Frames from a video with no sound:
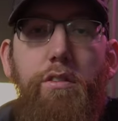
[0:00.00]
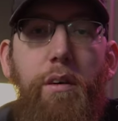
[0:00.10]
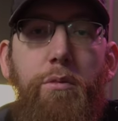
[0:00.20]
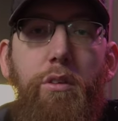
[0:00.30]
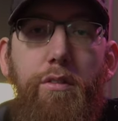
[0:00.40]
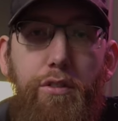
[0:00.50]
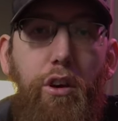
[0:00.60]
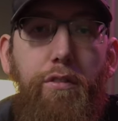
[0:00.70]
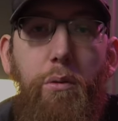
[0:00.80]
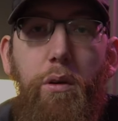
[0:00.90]
So if I'm doing a
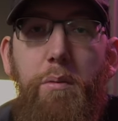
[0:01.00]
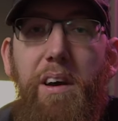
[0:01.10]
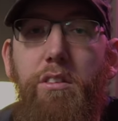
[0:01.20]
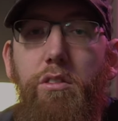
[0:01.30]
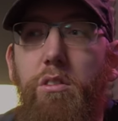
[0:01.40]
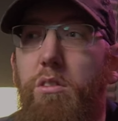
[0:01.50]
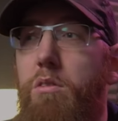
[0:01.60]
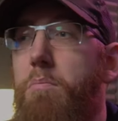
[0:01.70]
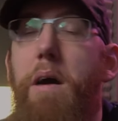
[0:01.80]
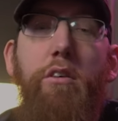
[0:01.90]
photography one, I might
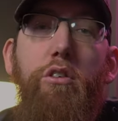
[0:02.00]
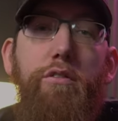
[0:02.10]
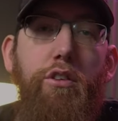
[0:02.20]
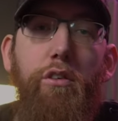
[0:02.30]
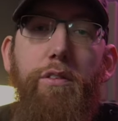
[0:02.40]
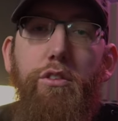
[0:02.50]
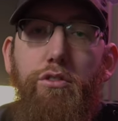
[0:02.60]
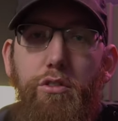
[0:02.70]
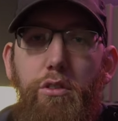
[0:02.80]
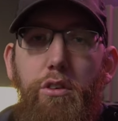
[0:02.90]
do macro photography or
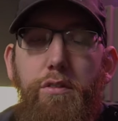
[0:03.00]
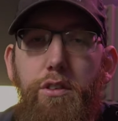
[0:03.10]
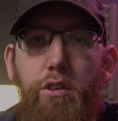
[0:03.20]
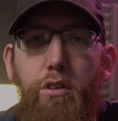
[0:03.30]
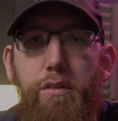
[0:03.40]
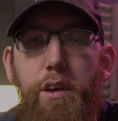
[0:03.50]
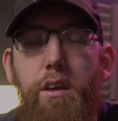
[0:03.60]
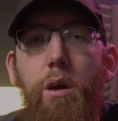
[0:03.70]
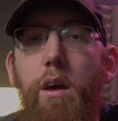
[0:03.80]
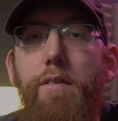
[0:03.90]
studio photography.
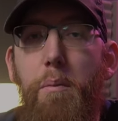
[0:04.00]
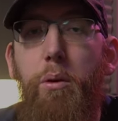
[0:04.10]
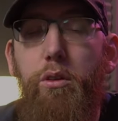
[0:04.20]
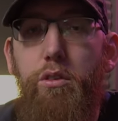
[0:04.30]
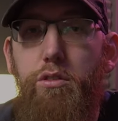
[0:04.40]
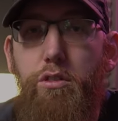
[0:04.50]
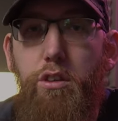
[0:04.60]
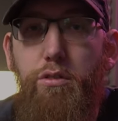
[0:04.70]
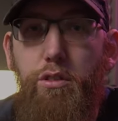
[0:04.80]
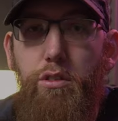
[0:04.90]
If I put those
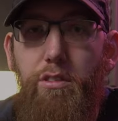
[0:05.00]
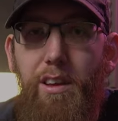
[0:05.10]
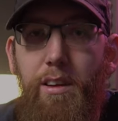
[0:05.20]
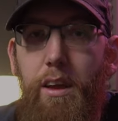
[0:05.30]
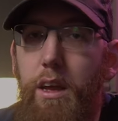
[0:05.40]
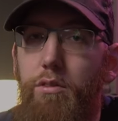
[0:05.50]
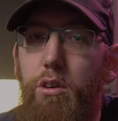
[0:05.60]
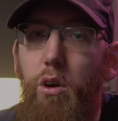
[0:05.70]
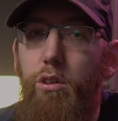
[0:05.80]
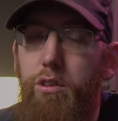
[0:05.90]
search results in, it gives
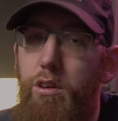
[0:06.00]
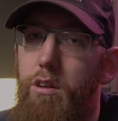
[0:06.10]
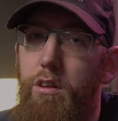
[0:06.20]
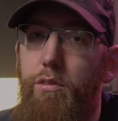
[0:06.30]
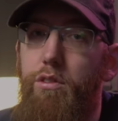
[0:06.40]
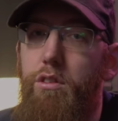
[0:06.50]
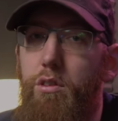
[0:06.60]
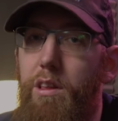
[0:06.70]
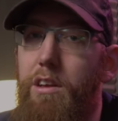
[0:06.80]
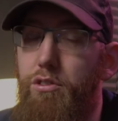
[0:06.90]
you alternatives
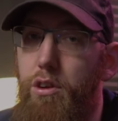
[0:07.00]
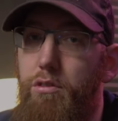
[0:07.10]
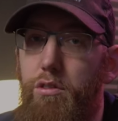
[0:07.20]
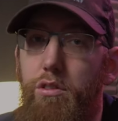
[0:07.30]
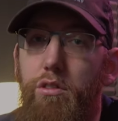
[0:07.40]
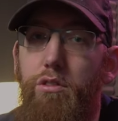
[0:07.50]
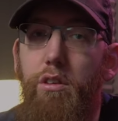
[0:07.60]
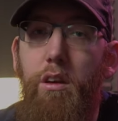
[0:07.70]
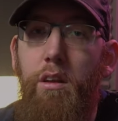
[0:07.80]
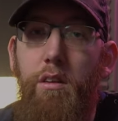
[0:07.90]
to that search result,
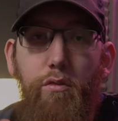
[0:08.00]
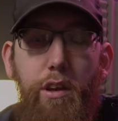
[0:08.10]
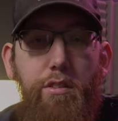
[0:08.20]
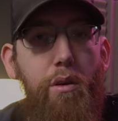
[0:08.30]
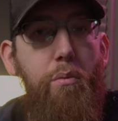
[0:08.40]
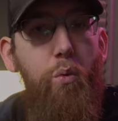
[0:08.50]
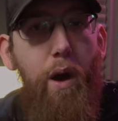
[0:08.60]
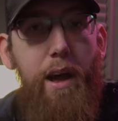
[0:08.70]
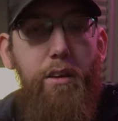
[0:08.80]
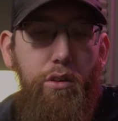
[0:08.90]
so you can reach a
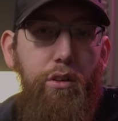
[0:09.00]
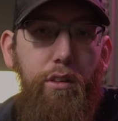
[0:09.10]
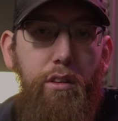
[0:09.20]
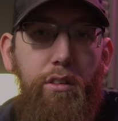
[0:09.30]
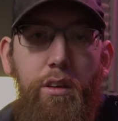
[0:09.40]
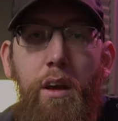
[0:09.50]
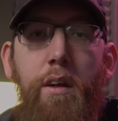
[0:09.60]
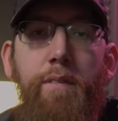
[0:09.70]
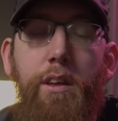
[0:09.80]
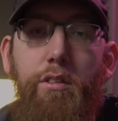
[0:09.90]
wider audience.
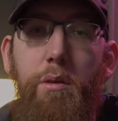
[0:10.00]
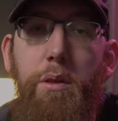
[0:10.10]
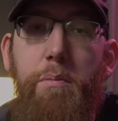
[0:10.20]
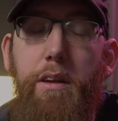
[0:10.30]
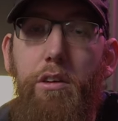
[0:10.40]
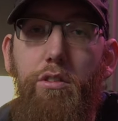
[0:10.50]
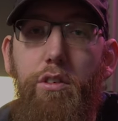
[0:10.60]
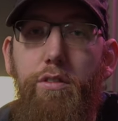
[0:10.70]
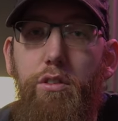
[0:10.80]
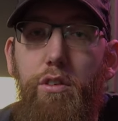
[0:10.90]
The same with the magic
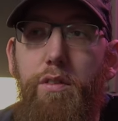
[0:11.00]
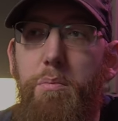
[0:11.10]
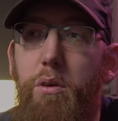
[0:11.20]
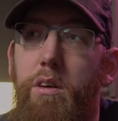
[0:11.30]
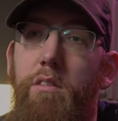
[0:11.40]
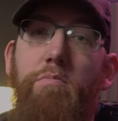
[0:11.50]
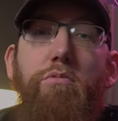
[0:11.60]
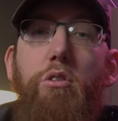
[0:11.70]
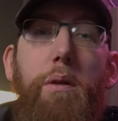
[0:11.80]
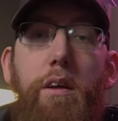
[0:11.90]
stuff. So if I put
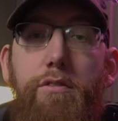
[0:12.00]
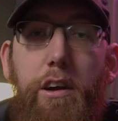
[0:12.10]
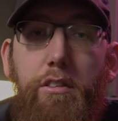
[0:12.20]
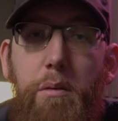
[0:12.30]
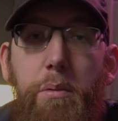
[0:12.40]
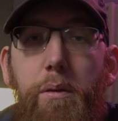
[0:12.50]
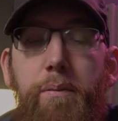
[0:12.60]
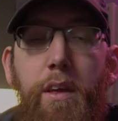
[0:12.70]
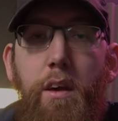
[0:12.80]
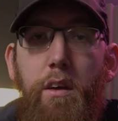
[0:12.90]
in double lift, for
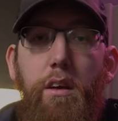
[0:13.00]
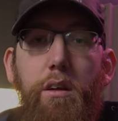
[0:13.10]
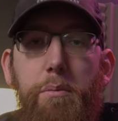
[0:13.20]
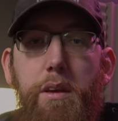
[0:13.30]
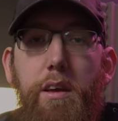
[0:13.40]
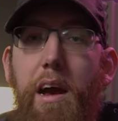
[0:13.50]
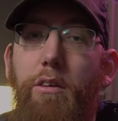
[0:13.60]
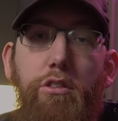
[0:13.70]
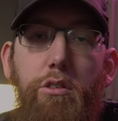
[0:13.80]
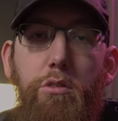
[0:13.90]
example, it'll be
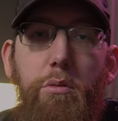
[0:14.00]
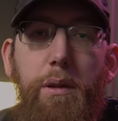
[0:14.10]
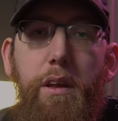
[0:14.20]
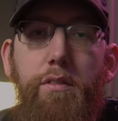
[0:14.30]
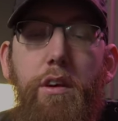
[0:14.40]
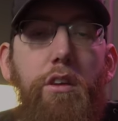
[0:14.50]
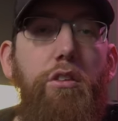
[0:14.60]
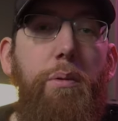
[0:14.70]
how to do a double lift